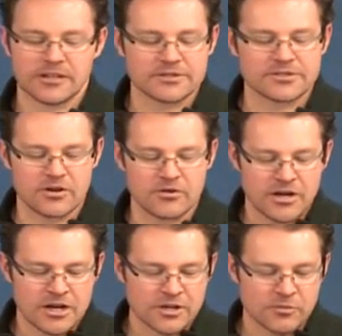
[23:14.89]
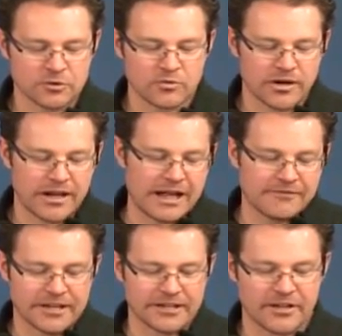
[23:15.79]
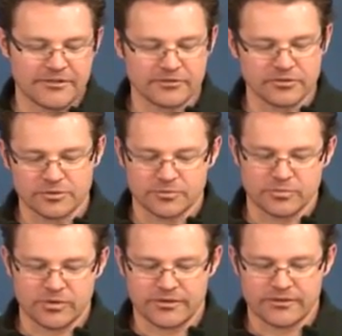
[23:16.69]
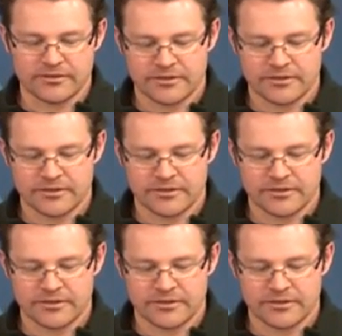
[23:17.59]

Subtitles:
So you wouldn't want to have like another loop with